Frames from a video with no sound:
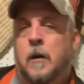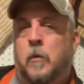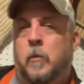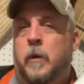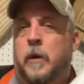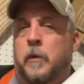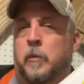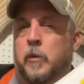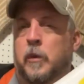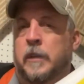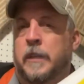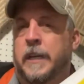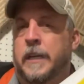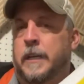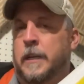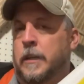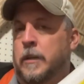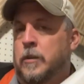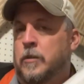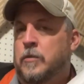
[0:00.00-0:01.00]
we will need
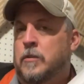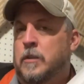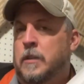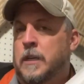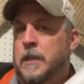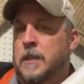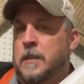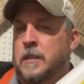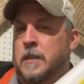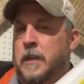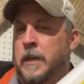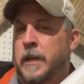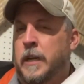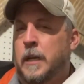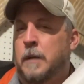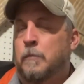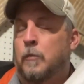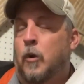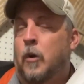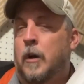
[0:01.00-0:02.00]
to use this
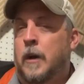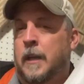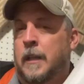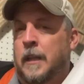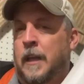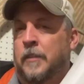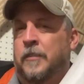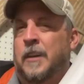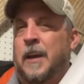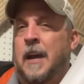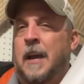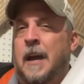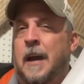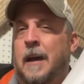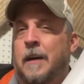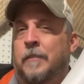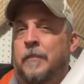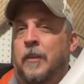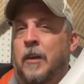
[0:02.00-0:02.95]
anymore unless I